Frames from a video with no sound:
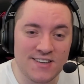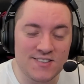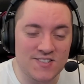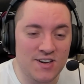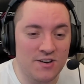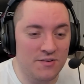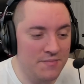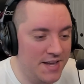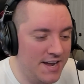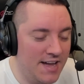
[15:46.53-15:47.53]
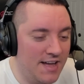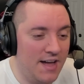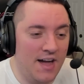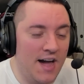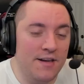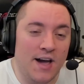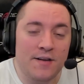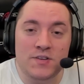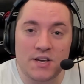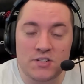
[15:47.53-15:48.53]
So, and
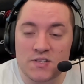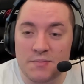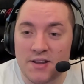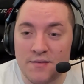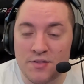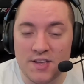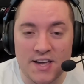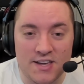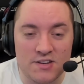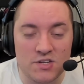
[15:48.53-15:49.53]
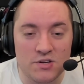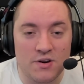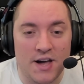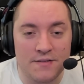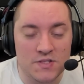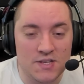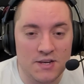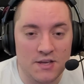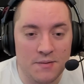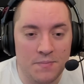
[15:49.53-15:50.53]
I've done just about everything I can do. I've seen
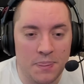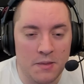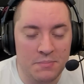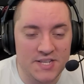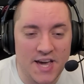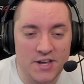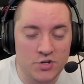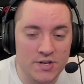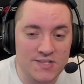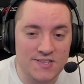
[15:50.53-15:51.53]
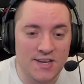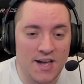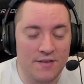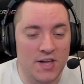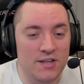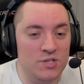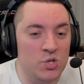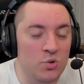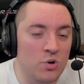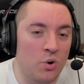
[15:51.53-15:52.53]
a podiatrist. I've gotten
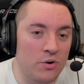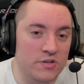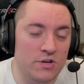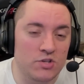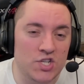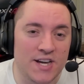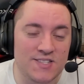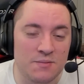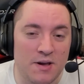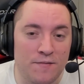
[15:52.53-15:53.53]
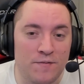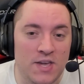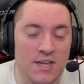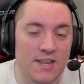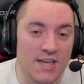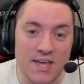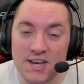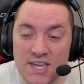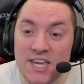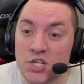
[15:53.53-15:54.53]
2 cortisone shots in my feet,
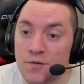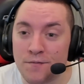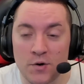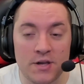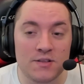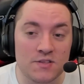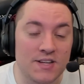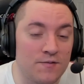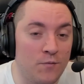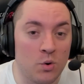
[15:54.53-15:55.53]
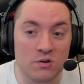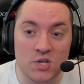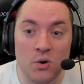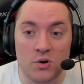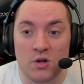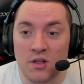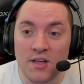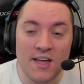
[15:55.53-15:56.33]
in each foot, so that's 4 total.